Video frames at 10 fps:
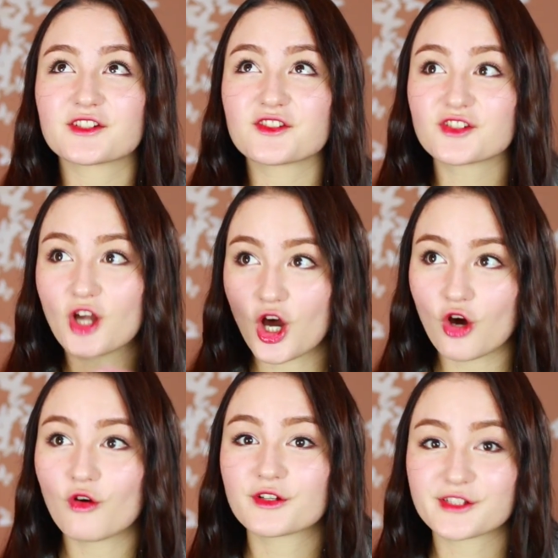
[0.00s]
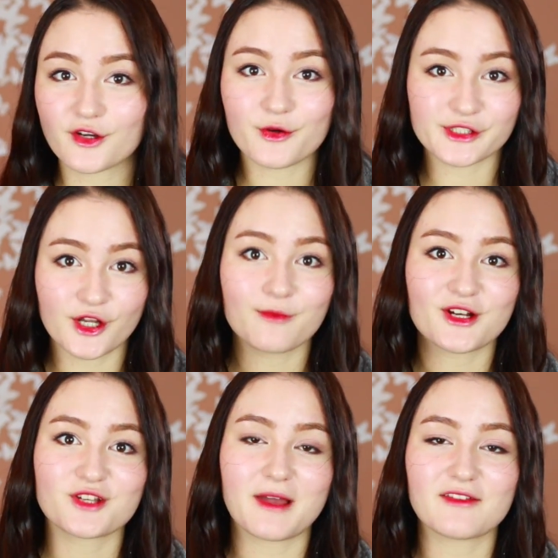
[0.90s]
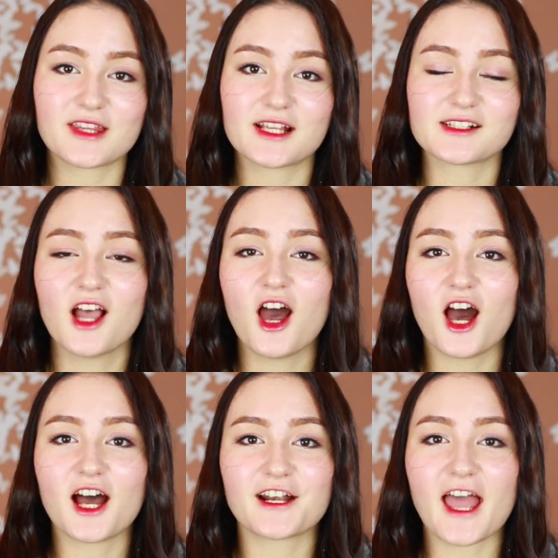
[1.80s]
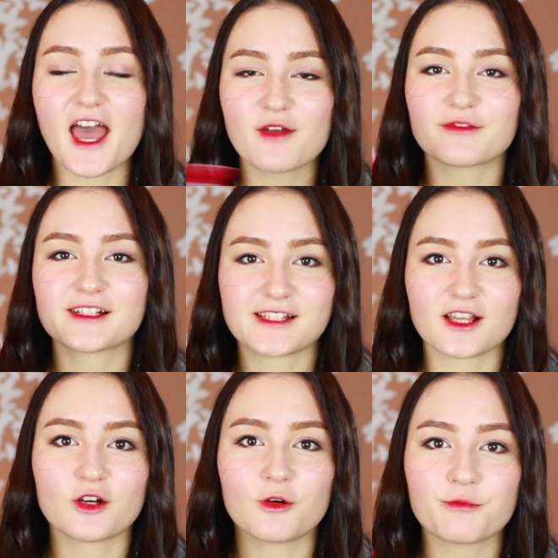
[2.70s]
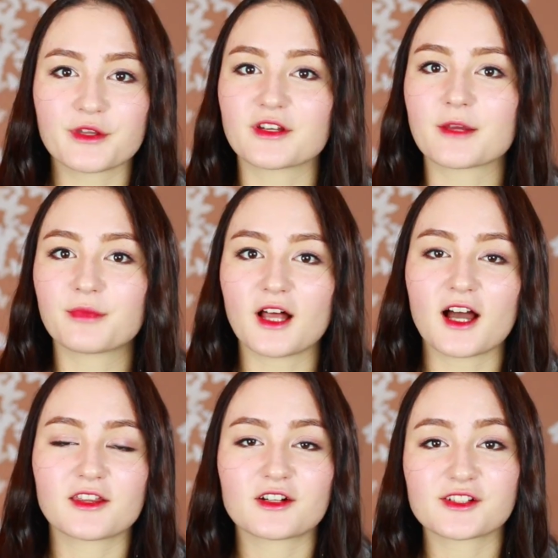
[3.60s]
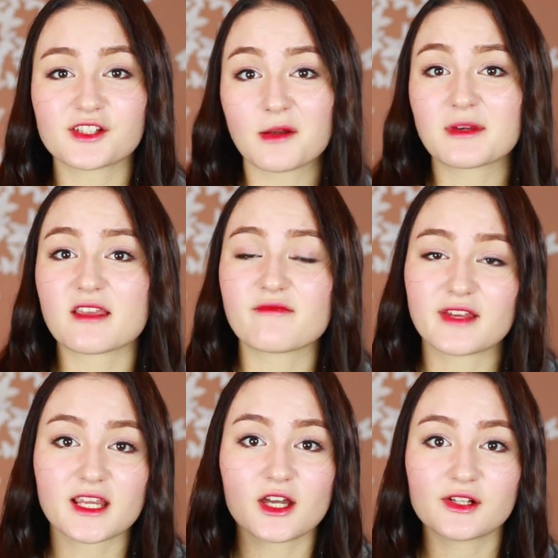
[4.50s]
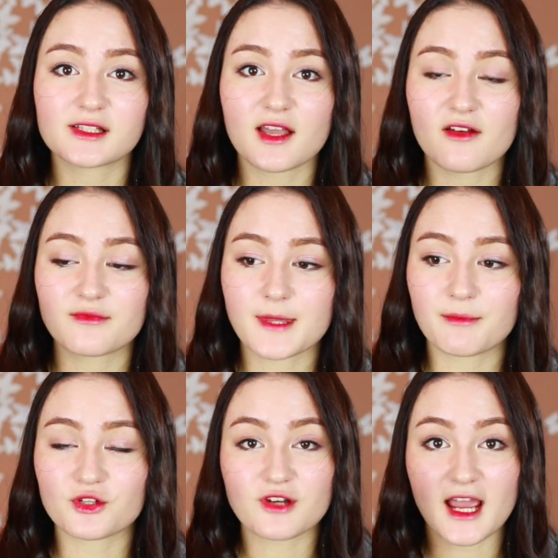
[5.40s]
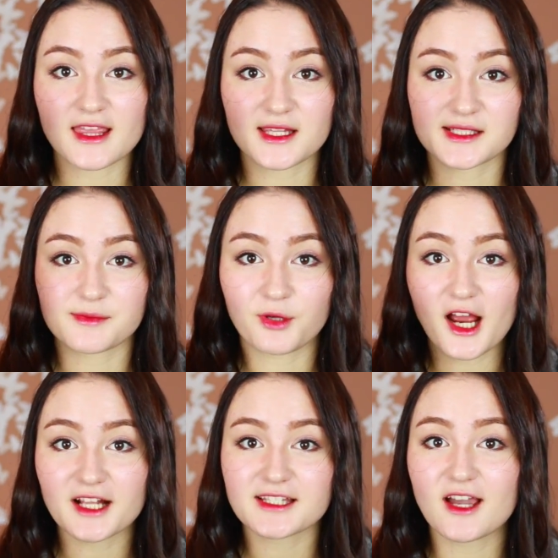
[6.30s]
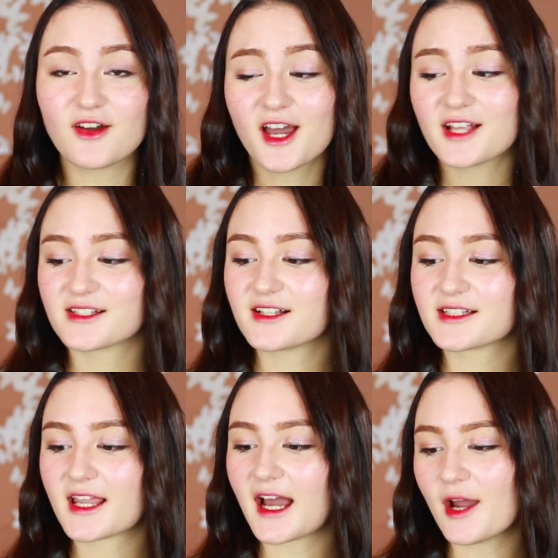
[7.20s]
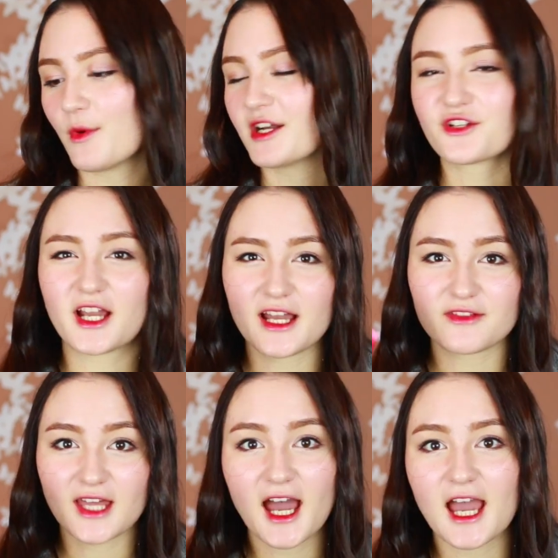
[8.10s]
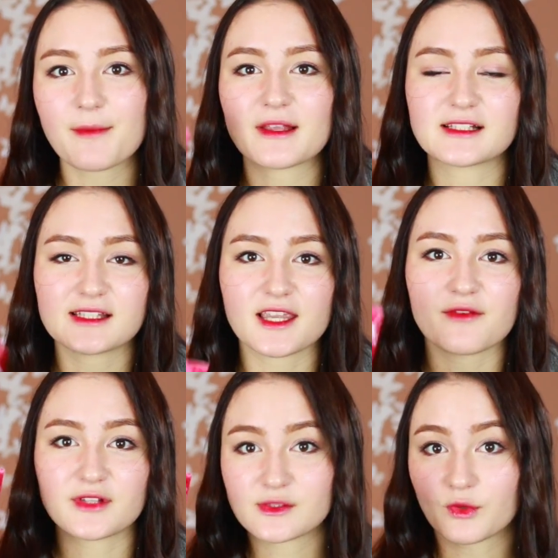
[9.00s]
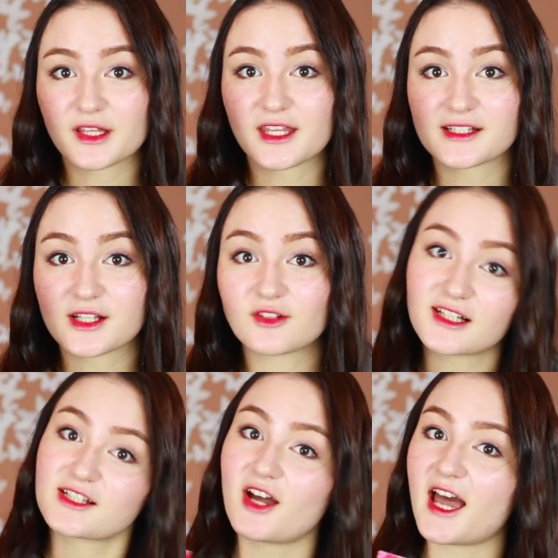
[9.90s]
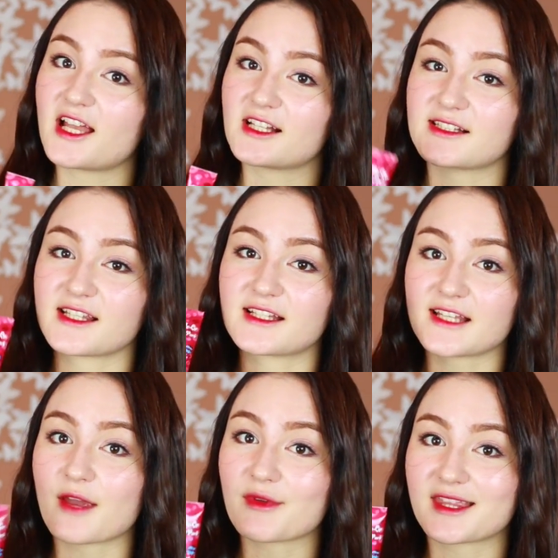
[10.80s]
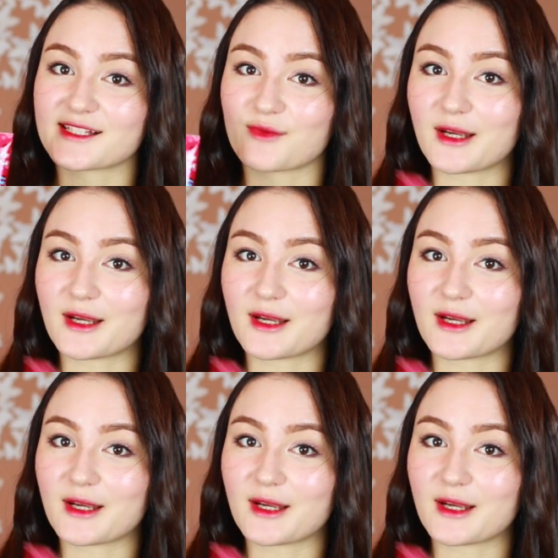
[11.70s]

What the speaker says: so much about this on every single beauty blog. There are so many videos of people trying this product out. So I was like, I want to try out the hype and see if it's worth it. So let's go ahead and see a day with this